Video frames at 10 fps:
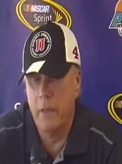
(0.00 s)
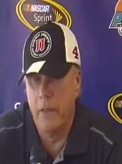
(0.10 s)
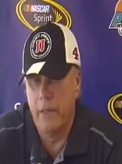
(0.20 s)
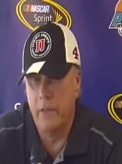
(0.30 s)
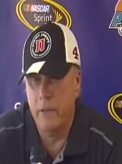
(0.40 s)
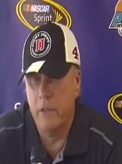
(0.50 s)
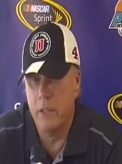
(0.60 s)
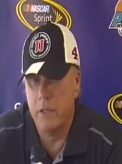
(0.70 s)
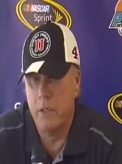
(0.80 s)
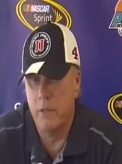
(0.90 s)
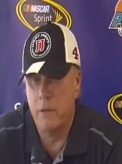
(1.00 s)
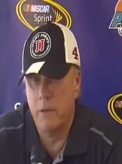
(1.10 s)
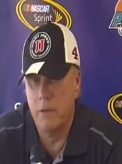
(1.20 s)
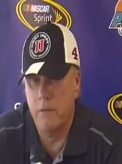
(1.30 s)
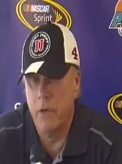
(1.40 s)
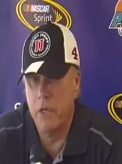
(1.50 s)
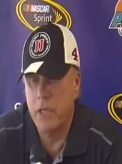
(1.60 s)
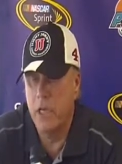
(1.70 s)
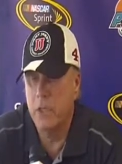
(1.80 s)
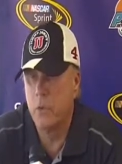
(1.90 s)
it's a very
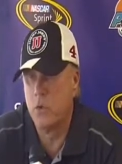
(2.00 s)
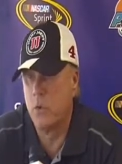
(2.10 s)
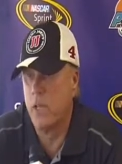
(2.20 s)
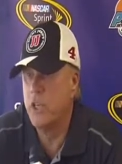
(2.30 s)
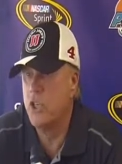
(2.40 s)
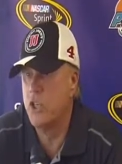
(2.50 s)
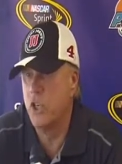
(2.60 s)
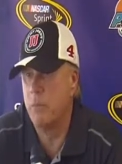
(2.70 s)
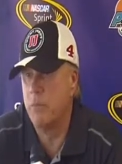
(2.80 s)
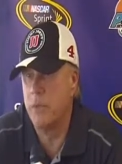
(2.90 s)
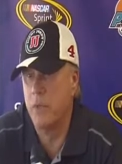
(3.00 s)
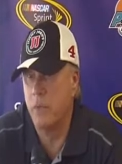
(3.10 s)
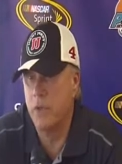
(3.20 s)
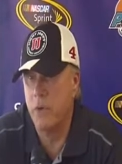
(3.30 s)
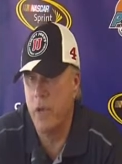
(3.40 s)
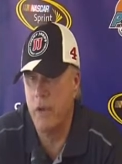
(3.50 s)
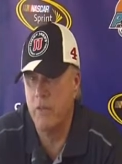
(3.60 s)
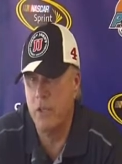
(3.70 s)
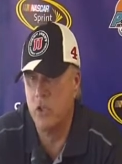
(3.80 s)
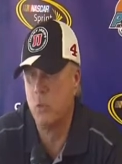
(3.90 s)
tenuous relationship when you
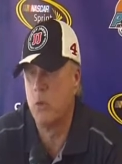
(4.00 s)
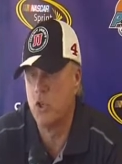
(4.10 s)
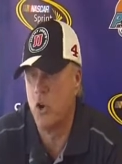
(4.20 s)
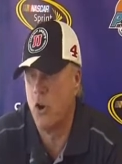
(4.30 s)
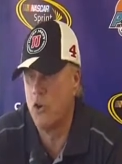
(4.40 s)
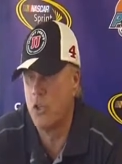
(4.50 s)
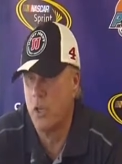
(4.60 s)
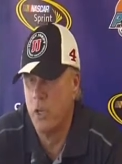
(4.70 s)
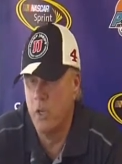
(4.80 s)
have these superstars